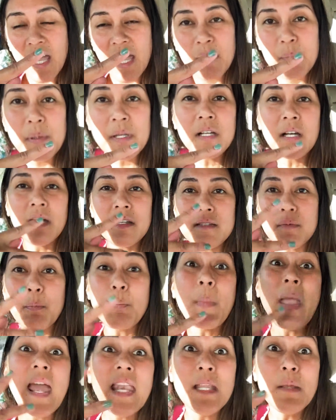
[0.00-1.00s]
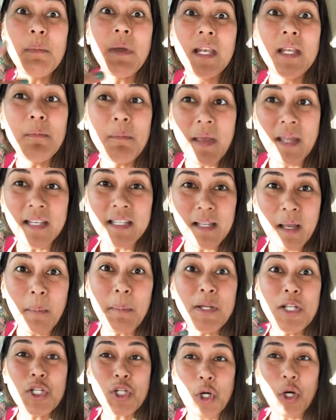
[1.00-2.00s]
because many, a
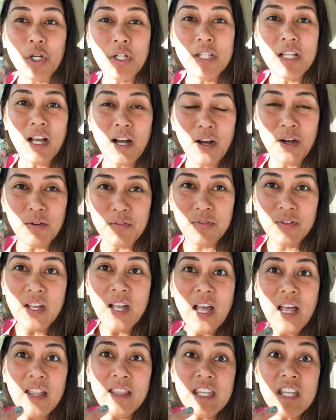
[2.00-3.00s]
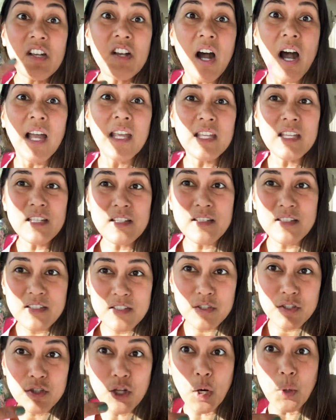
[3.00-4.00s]
majority of the ka'is
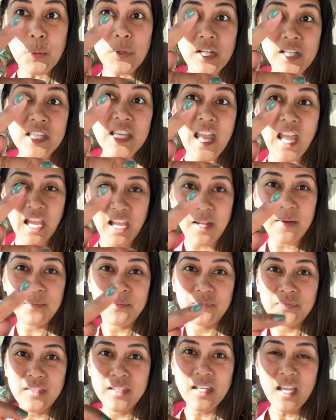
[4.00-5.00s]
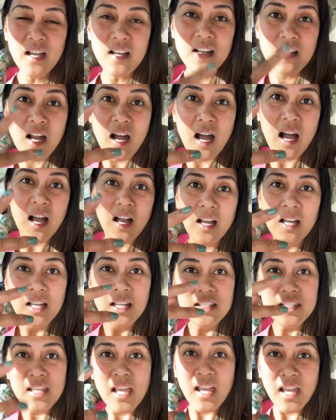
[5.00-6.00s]
start with a ke. Yeah, ka,
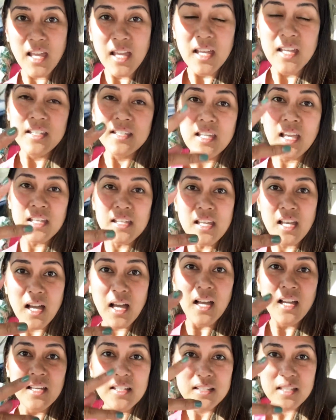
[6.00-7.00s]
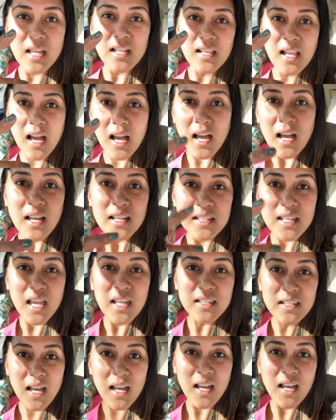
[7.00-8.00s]
ke, keia, kela,
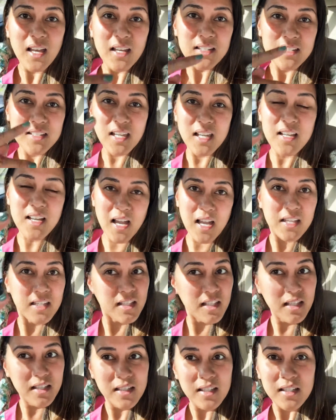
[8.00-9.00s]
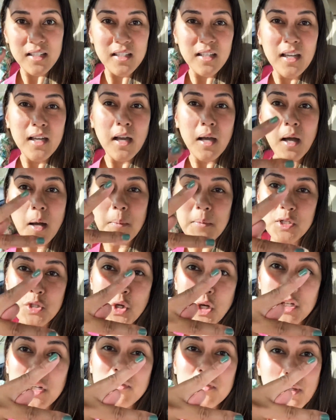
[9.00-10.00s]
kena, kekahi. A
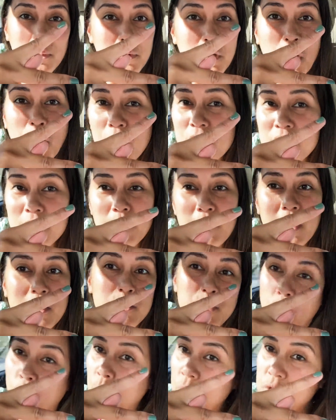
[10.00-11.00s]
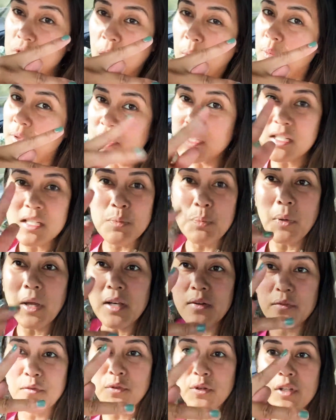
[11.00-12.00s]
majority of them. There are some that don't start with this,
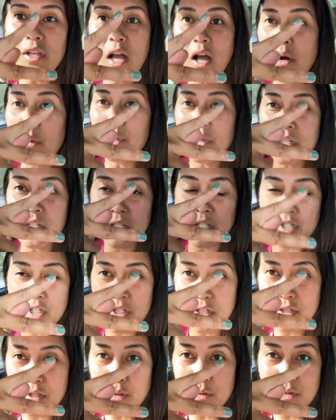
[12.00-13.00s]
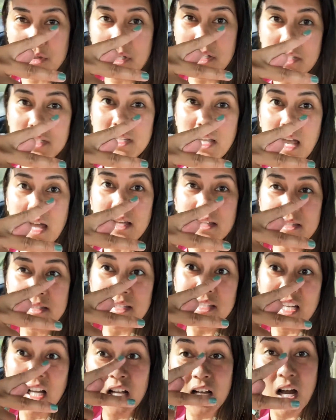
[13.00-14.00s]
but for now we can just use this as
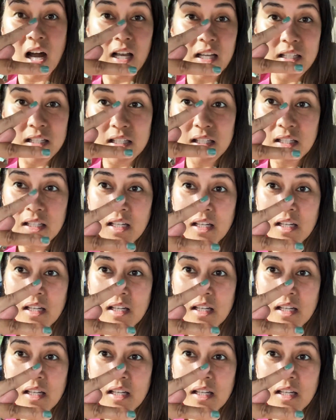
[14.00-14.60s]
the ka'i